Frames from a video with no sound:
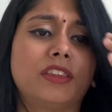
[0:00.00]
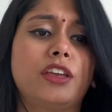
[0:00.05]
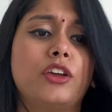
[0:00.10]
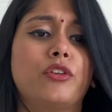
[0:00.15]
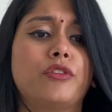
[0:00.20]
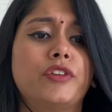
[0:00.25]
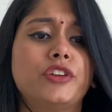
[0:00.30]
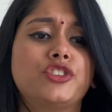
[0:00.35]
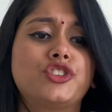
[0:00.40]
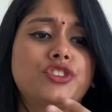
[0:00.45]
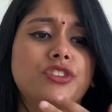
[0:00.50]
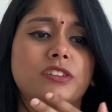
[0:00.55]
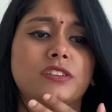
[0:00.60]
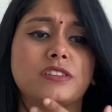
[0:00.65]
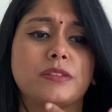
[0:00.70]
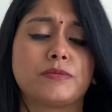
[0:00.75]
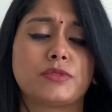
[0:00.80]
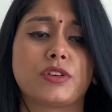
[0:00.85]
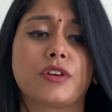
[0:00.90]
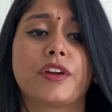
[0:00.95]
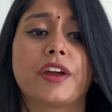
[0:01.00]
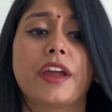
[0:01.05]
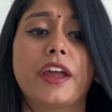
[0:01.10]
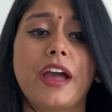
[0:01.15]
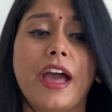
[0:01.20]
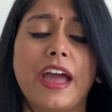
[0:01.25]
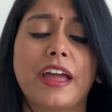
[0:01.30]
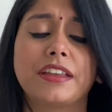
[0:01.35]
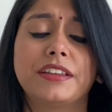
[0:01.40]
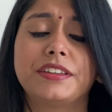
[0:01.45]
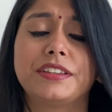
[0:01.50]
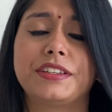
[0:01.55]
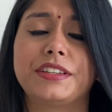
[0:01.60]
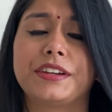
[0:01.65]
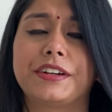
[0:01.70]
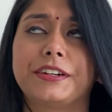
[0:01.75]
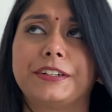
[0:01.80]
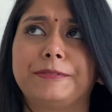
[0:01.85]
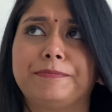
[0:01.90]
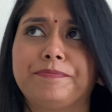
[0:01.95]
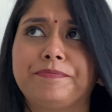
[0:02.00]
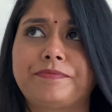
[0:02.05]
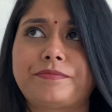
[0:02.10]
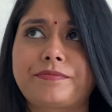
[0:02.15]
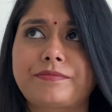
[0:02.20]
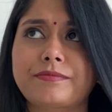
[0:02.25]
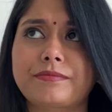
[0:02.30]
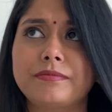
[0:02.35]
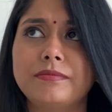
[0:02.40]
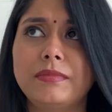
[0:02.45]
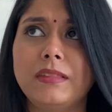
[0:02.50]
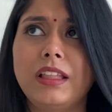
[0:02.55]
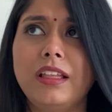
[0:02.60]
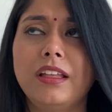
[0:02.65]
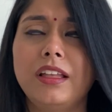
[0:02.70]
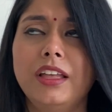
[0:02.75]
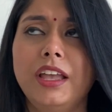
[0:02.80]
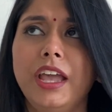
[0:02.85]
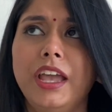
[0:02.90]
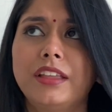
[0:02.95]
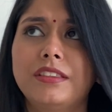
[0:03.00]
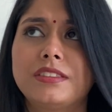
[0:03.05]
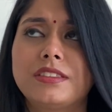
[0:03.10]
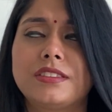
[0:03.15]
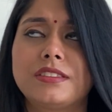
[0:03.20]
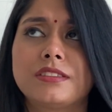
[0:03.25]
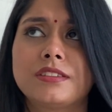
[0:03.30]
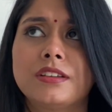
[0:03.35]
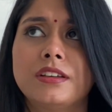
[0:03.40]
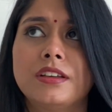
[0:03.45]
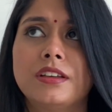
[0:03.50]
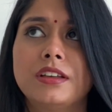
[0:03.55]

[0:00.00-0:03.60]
originals, I'm sorry. And it's